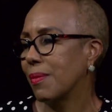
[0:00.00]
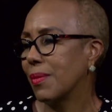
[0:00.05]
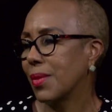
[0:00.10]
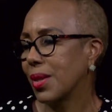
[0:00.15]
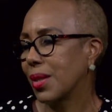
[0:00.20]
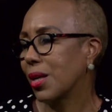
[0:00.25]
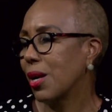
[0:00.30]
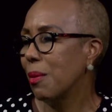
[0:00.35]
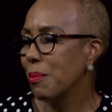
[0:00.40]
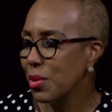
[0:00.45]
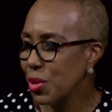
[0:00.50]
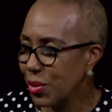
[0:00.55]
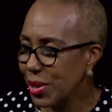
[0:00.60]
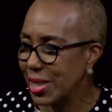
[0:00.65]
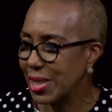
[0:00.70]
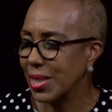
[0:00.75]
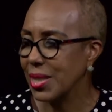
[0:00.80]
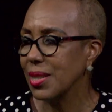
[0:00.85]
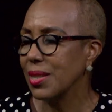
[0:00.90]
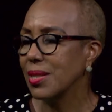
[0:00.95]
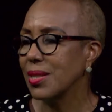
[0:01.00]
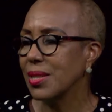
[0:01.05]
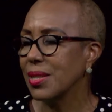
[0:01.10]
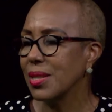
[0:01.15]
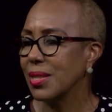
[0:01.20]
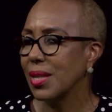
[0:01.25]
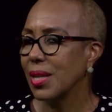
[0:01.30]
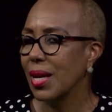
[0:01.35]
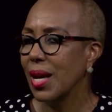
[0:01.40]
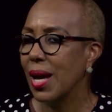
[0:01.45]
communities
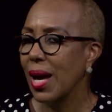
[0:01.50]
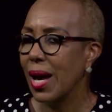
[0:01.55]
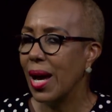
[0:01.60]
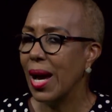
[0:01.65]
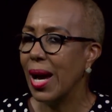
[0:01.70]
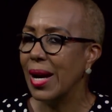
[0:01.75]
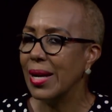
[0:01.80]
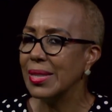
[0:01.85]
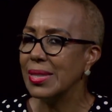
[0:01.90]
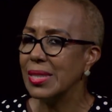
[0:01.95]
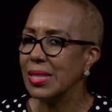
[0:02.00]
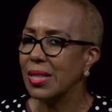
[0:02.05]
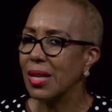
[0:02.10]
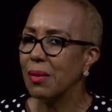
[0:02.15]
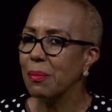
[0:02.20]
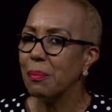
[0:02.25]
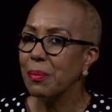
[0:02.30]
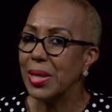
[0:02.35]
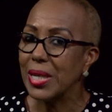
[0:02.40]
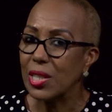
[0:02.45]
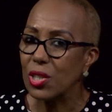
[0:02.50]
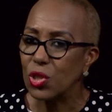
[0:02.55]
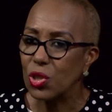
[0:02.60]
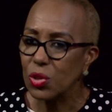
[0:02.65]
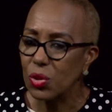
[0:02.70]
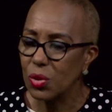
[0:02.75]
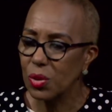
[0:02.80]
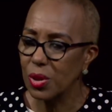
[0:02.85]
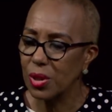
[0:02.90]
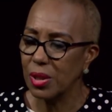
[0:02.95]
and make
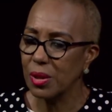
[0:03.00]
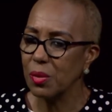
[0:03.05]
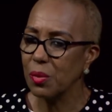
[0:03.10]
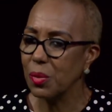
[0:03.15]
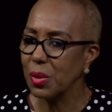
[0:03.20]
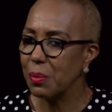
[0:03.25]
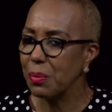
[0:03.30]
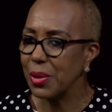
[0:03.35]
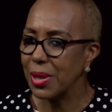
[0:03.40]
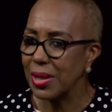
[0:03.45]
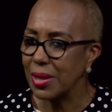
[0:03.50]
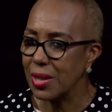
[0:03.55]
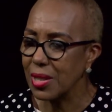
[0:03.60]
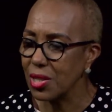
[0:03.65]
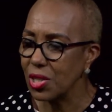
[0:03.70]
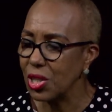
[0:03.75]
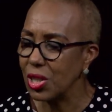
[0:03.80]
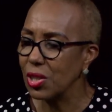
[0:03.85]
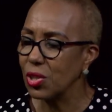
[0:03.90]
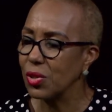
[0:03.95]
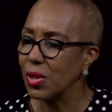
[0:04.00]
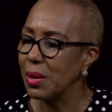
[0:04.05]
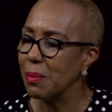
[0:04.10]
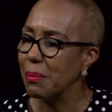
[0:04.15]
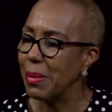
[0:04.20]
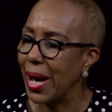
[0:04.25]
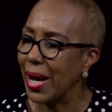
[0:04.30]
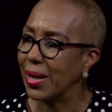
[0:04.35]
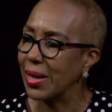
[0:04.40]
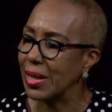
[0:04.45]
sure we bring these children
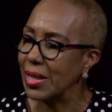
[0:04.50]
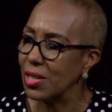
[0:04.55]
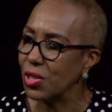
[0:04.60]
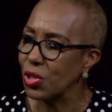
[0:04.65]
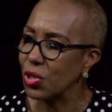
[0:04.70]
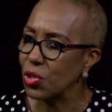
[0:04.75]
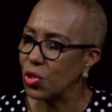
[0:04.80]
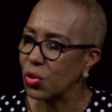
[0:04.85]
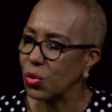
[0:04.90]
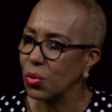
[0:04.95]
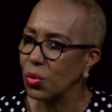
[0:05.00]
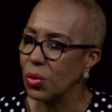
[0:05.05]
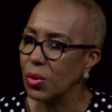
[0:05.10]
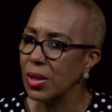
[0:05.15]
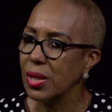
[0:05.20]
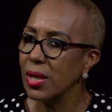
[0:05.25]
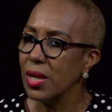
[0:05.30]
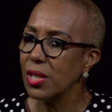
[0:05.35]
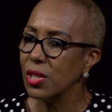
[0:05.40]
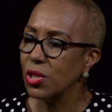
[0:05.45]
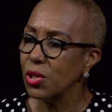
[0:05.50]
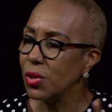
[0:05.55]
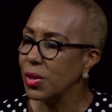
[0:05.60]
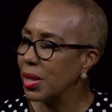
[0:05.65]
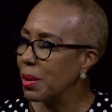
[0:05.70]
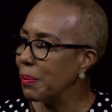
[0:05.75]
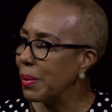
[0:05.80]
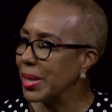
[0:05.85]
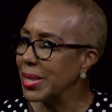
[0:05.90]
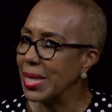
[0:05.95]
back into school. During the
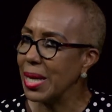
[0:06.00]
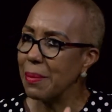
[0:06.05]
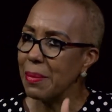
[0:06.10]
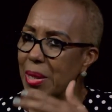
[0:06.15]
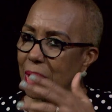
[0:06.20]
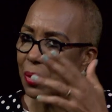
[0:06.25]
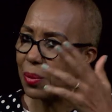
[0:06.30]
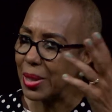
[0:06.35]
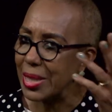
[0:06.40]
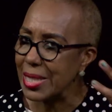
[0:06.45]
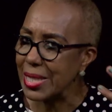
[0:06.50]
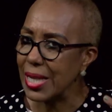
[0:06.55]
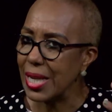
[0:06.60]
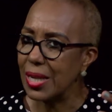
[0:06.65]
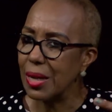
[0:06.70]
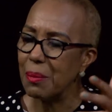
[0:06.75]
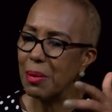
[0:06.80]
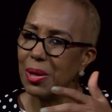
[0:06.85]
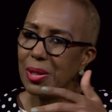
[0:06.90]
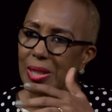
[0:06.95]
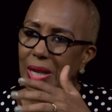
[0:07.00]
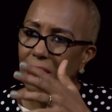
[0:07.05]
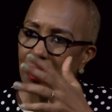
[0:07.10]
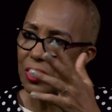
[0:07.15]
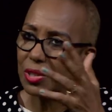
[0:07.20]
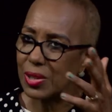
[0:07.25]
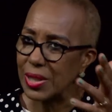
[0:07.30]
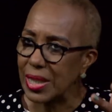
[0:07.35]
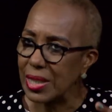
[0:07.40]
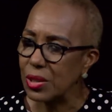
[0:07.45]
pandemic, we had said about
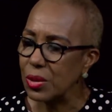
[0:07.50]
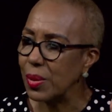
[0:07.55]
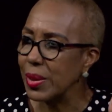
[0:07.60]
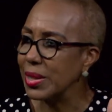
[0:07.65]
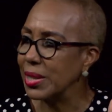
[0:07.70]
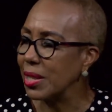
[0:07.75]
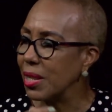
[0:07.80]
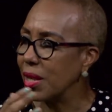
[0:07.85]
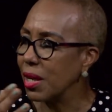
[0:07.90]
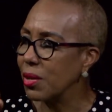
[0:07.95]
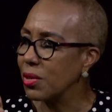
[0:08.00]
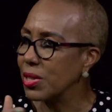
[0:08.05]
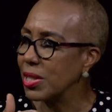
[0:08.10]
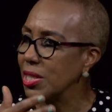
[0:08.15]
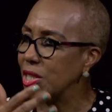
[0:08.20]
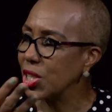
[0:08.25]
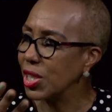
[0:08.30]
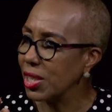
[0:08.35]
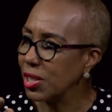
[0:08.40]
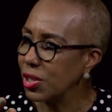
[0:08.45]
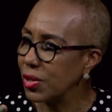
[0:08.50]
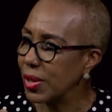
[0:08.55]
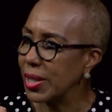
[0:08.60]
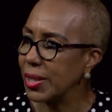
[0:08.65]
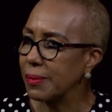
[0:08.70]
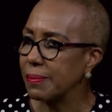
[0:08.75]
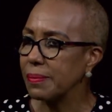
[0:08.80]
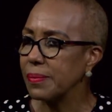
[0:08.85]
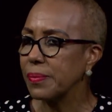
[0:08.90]
120,000 children